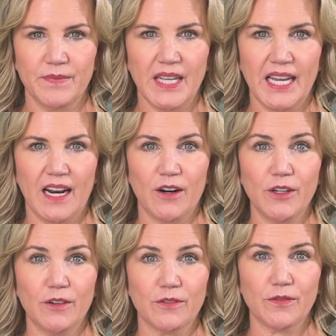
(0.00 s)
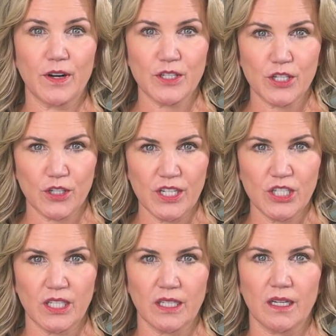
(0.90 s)
They are your
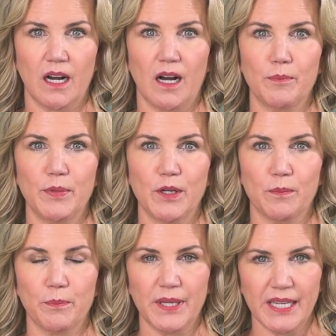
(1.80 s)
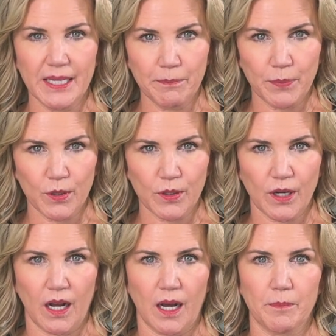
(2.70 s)
frustration cop, your people
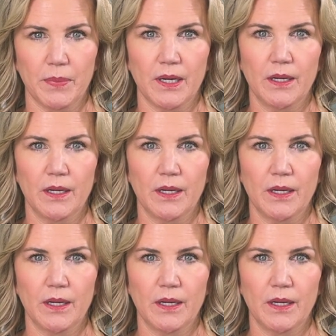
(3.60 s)
cop.